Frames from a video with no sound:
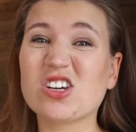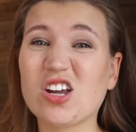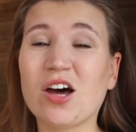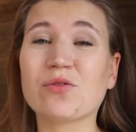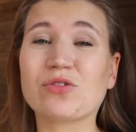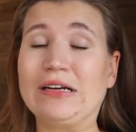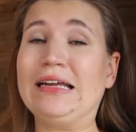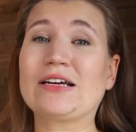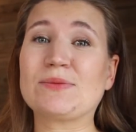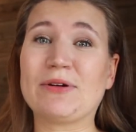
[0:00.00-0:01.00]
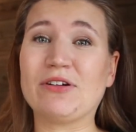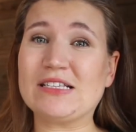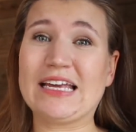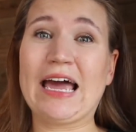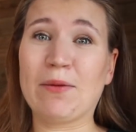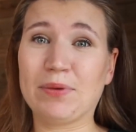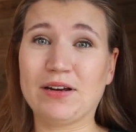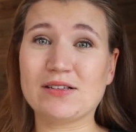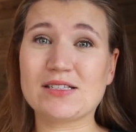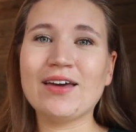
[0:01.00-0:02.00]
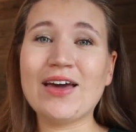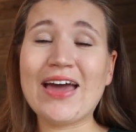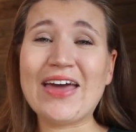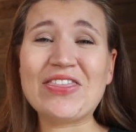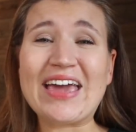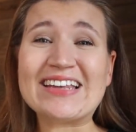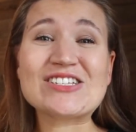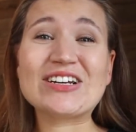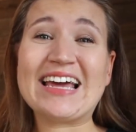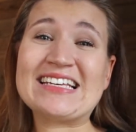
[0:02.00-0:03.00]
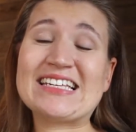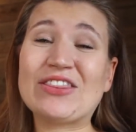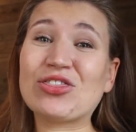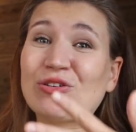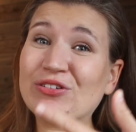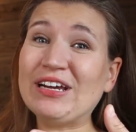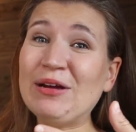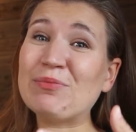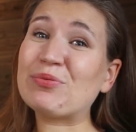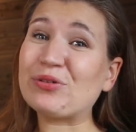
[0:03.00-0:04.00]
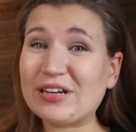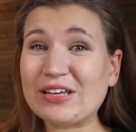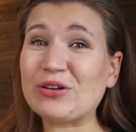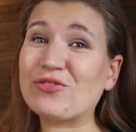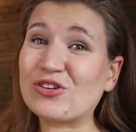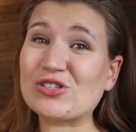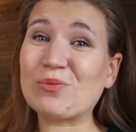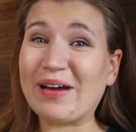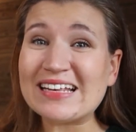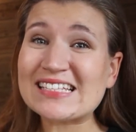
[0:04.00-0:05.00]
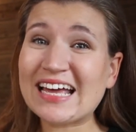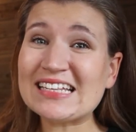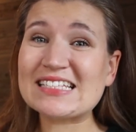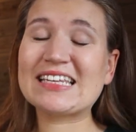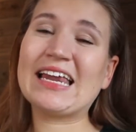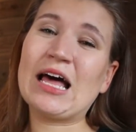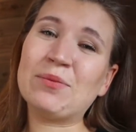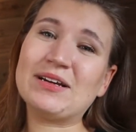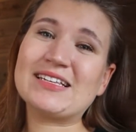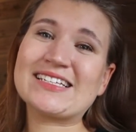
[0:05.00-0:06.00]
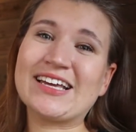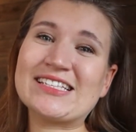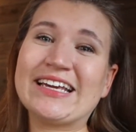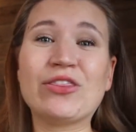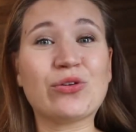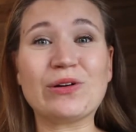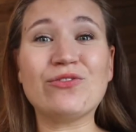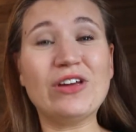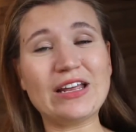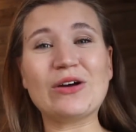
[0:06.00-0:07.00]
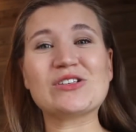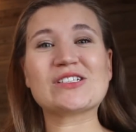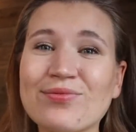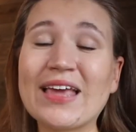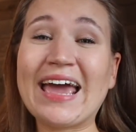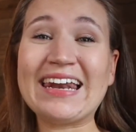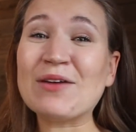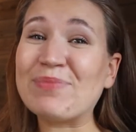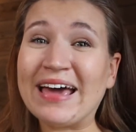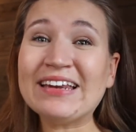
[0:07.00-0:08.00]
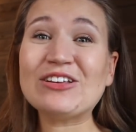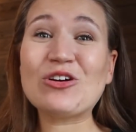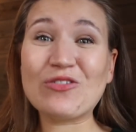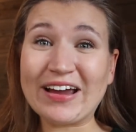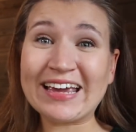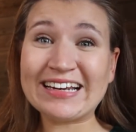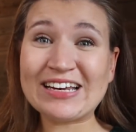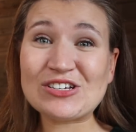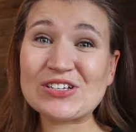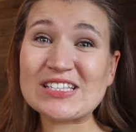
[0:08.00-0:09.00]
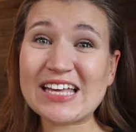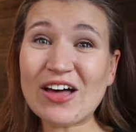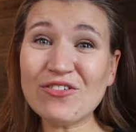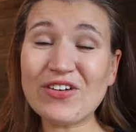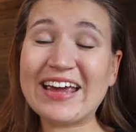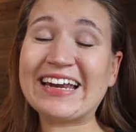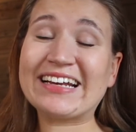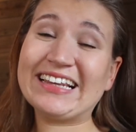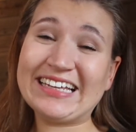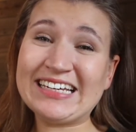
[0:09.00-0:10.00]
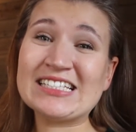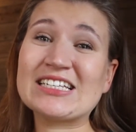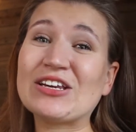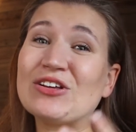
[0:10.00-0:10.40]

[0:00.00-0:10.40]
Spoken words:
not really experiencing happiness. And the answer lies in 3 pretty universal mindsets that I'll be discussing in 3 videos. And I bet you'll recognize yourself in at least